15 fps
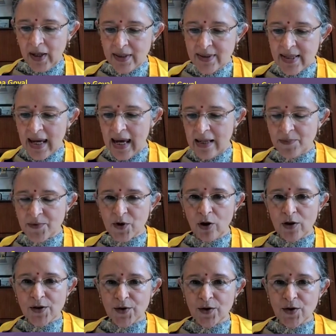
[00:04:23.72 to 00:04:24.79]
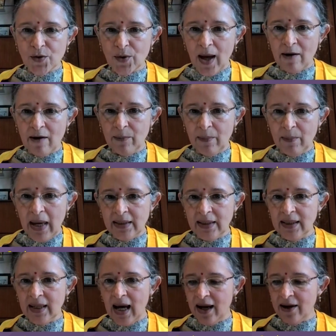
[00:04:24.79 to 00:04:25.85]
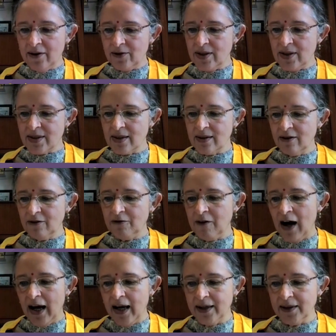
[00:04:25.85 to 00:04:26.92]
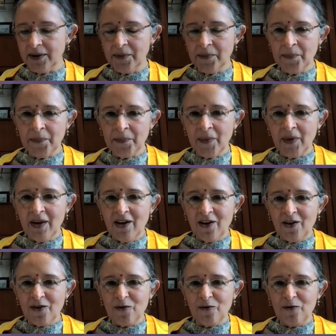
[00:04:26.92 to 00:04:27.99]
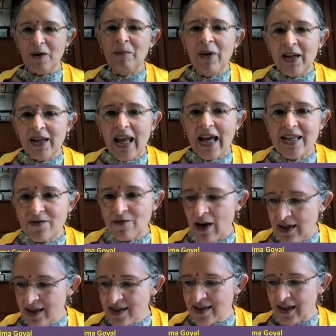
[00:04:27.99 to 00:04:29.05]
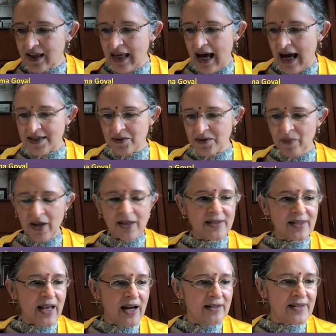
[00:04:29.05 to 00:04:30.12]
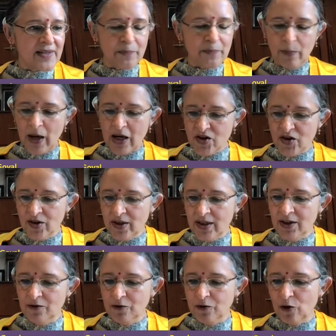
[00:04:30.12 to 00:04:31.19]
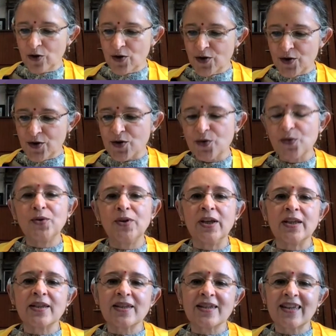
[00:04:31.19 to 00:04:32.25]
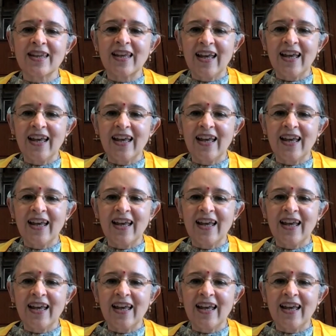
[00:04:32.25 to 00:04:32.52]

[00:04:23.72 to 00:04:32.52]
it helps also to have many irons in the fire. Women, as well as academics, are especially forced to do this,